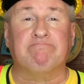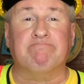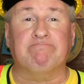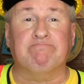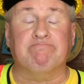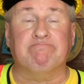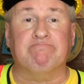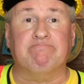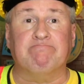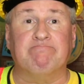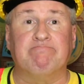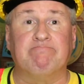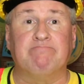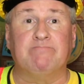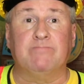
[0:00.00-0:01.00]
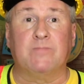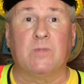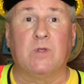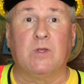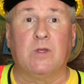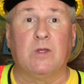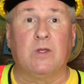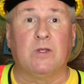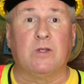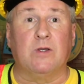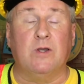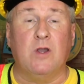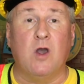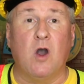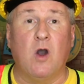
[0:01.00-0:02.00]
Hmm.
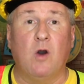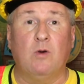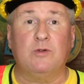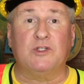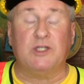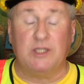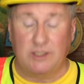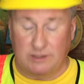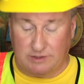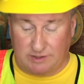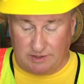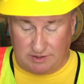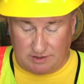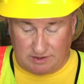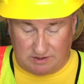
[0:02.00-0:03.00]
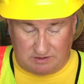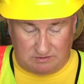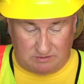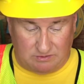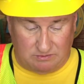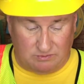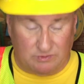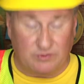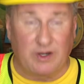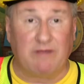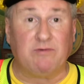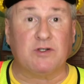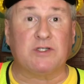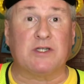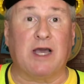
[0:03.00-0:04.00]
No, Jesus will
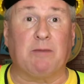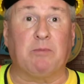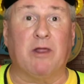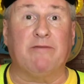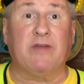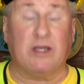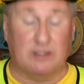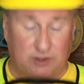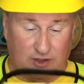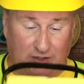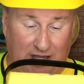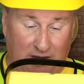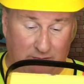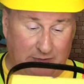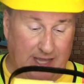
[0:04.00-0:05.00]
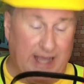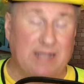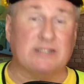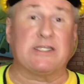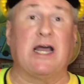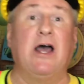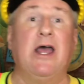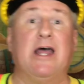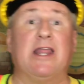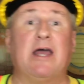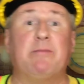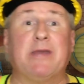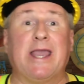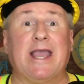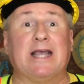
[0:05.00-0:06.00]
never stop loving us. So that would be hands down.
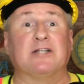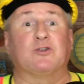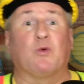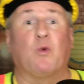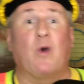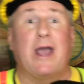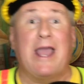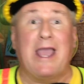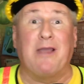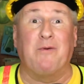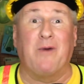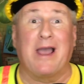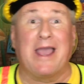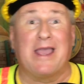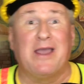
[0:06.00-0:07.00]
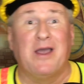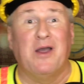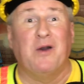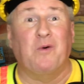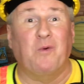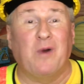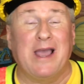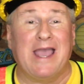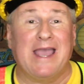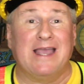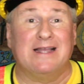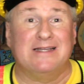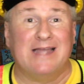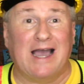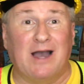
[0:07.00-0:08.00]
That'd be hands way, way, way
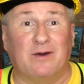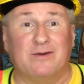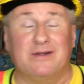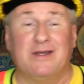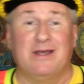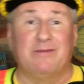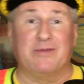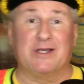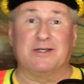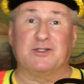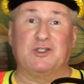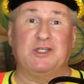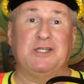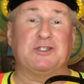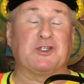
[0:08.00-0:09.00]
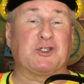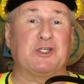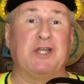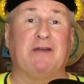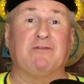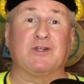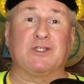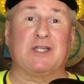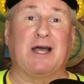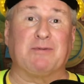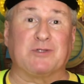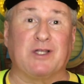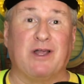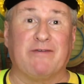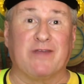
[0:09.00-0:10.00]
down because Jesus never
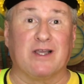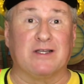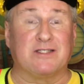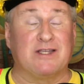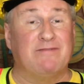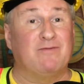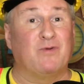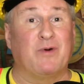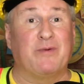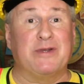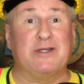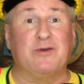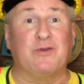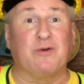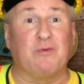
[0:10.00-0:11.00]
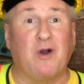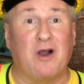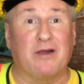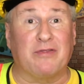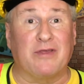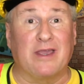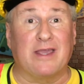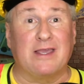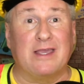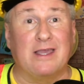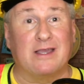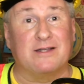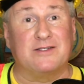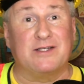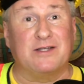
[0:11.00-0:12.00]
stops loving us. Even when we do the wrong thing, he
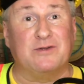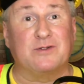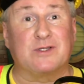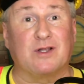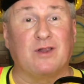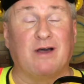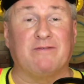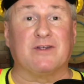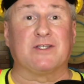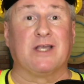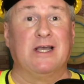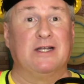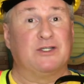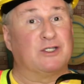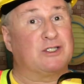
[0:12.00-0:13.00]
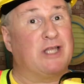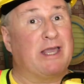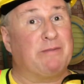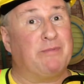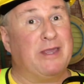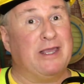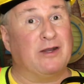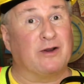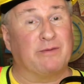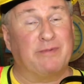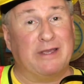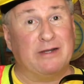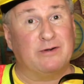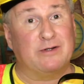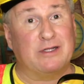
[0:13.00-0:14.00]
continues to love us. Just like Peter.
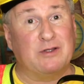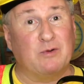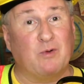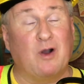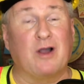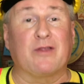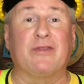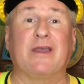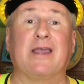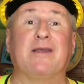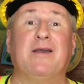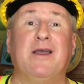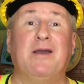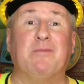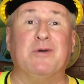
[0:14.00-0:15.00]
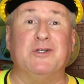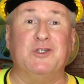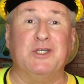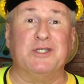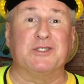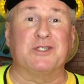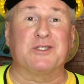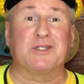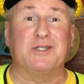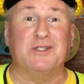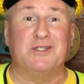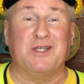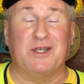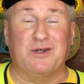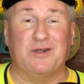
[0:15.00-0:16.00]
Peter did the wrong thing, but Jesus
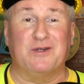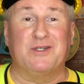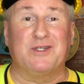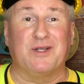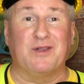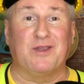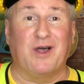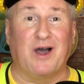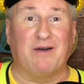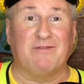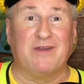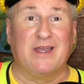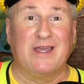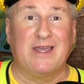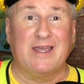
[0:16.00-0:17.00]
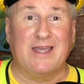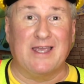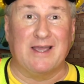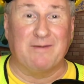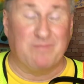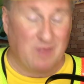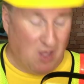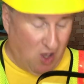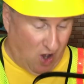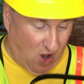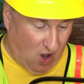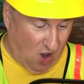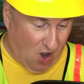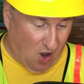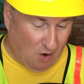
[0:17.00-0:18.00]
continued to love him.
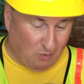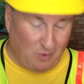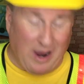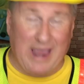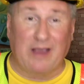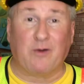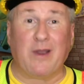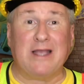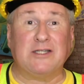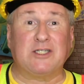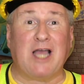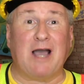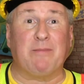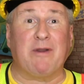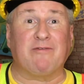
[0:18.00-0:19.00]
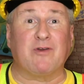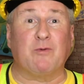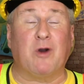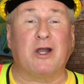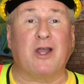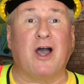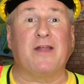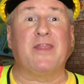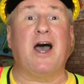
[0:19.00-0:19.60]
All right, great job, everyone, on